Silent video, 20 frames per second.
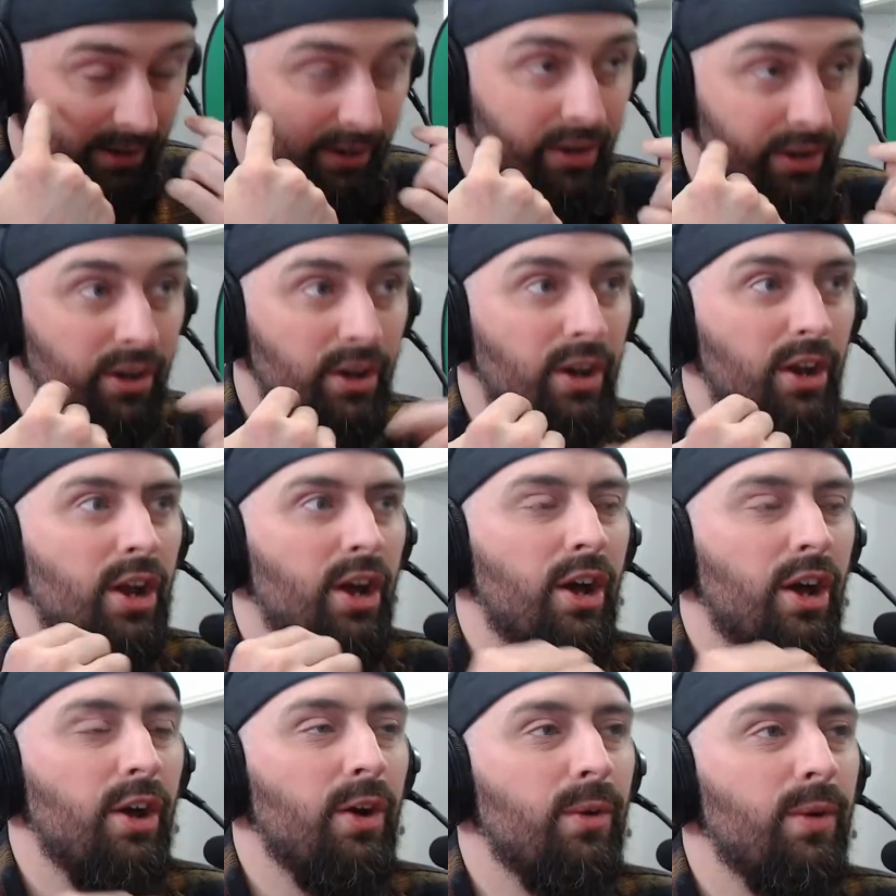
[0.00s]

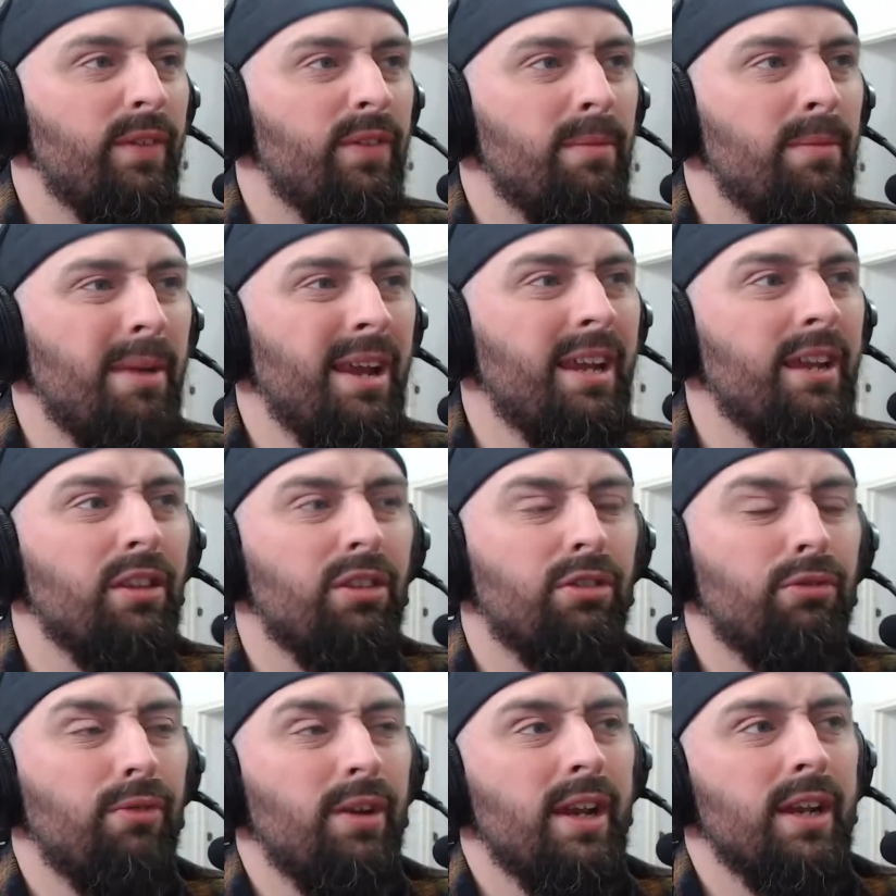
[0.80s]
If you make it
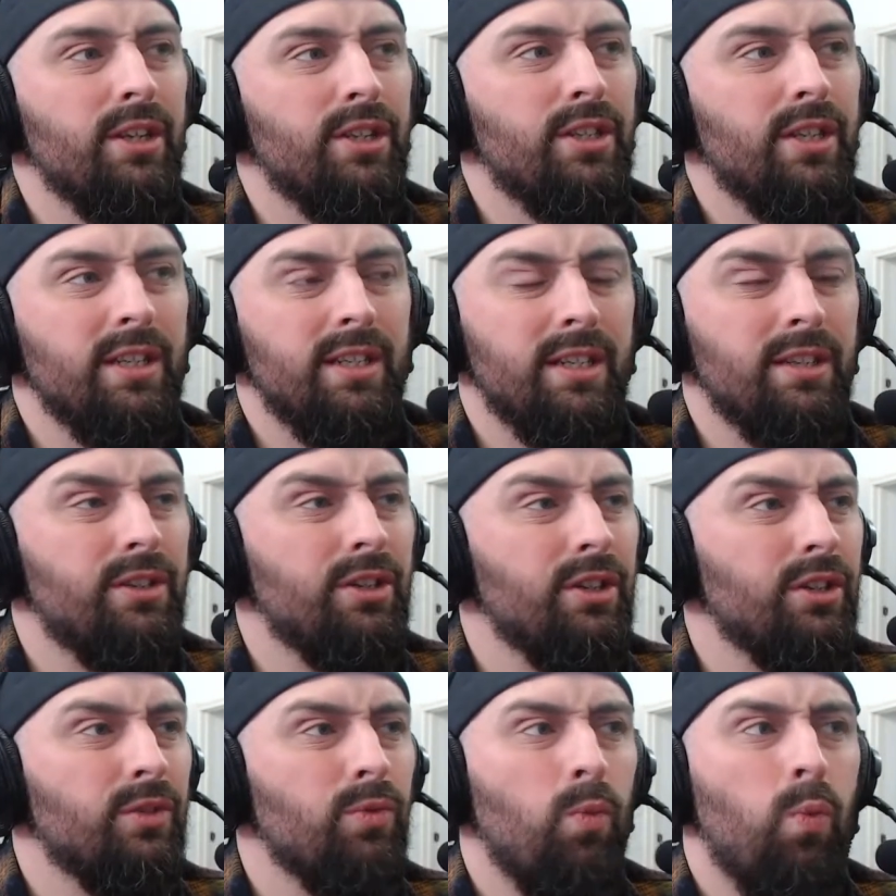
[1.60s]
3 inches, it's
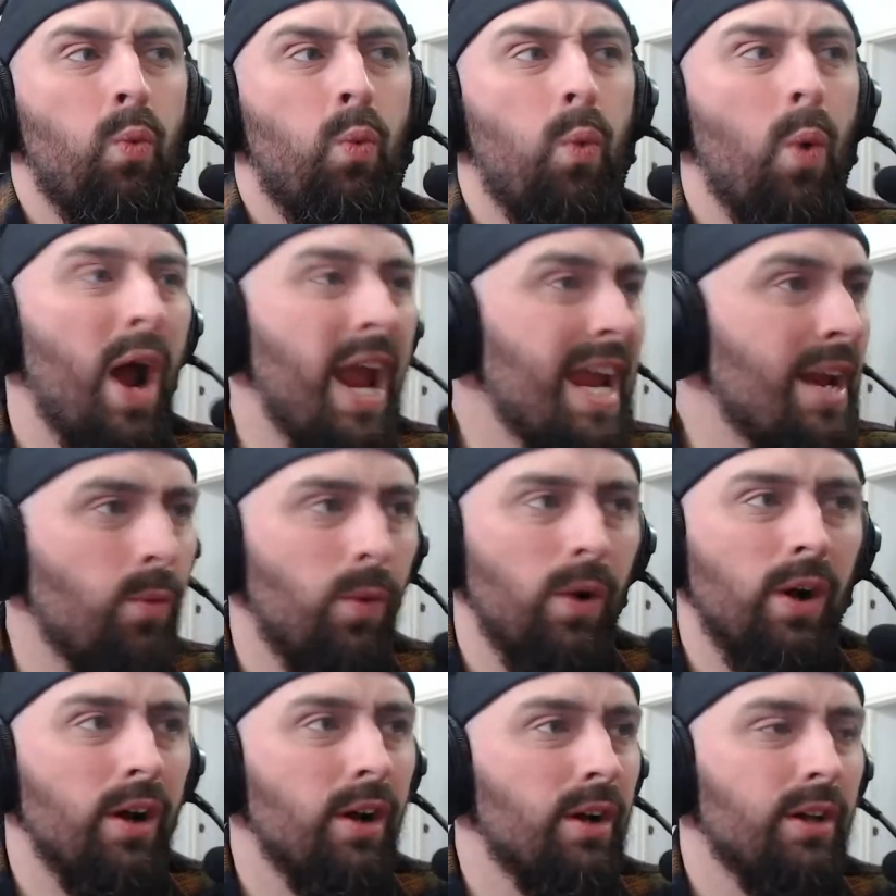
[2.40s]
just way
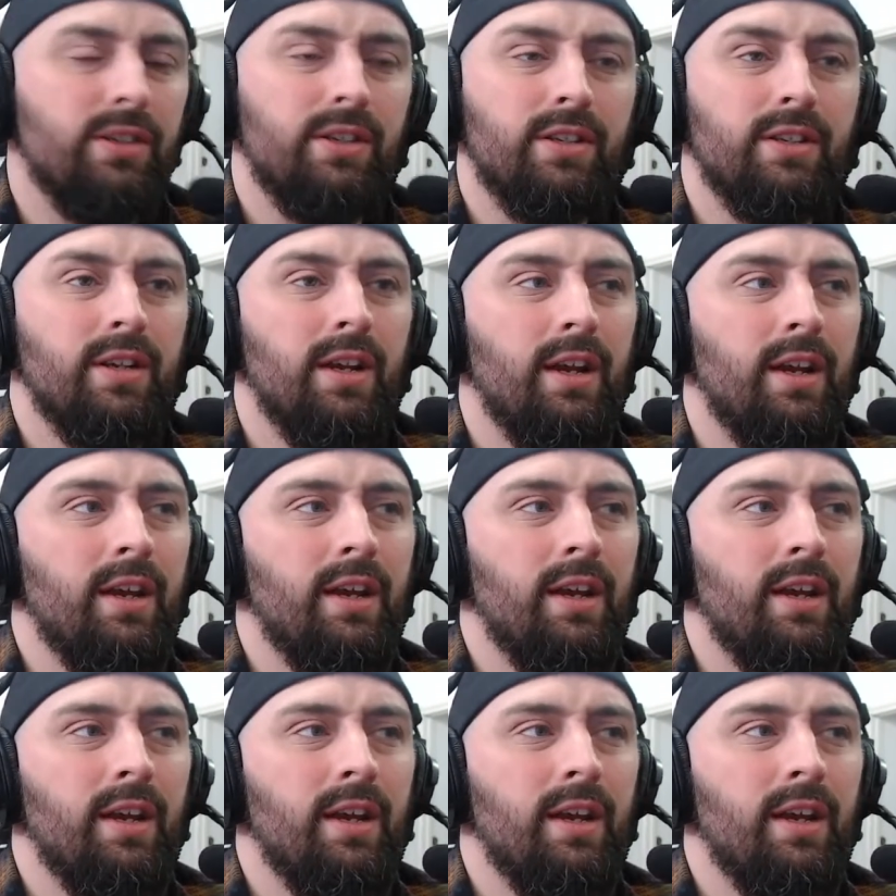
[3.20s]
worse.